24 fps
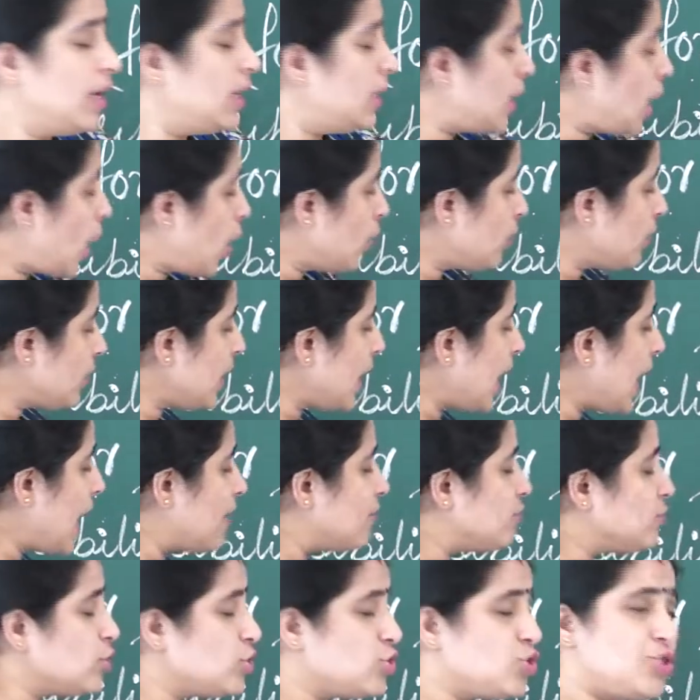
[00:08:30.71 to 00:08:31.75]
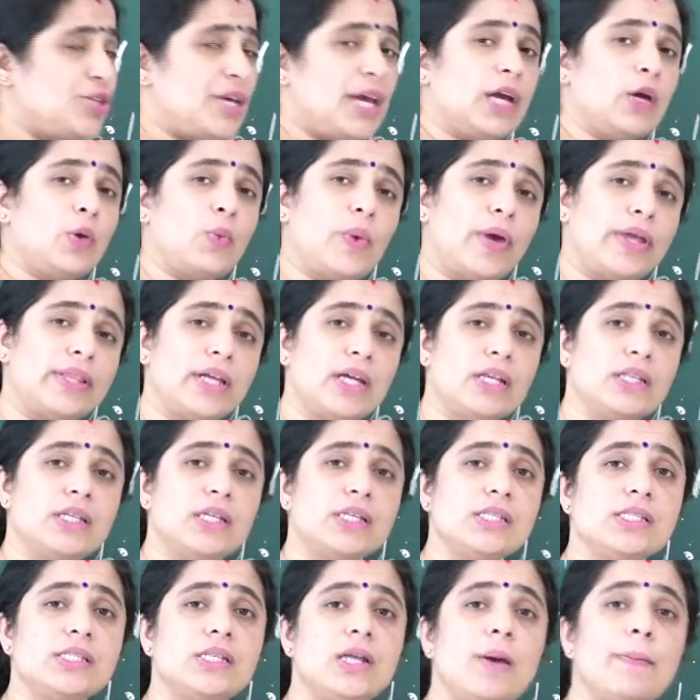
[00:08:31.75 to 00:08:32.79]
Now we have to check whether
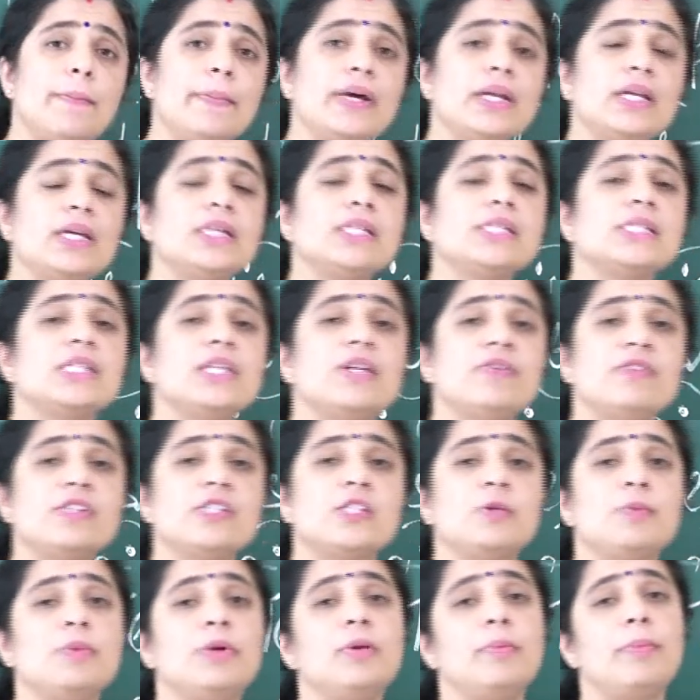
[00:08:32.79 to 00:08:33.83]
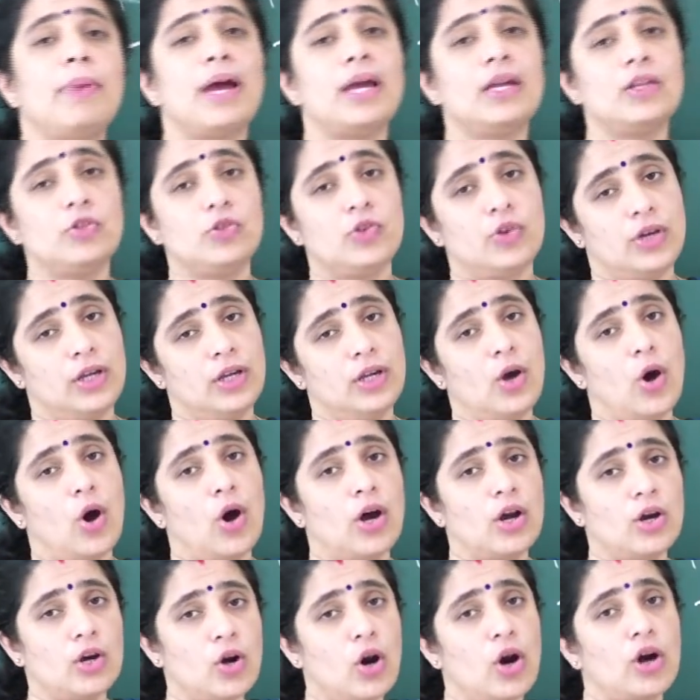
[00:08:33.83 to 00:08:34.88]
this number is divisible by 3
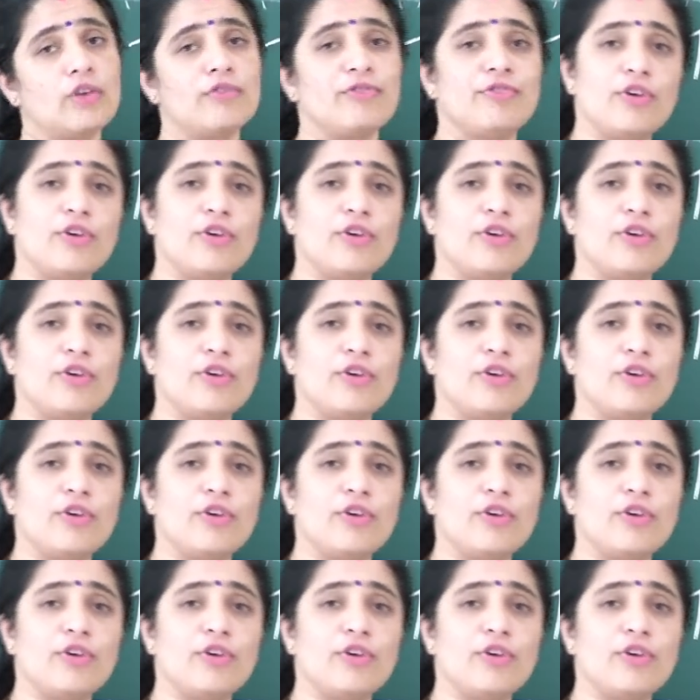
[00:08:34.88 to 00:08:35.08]
or not.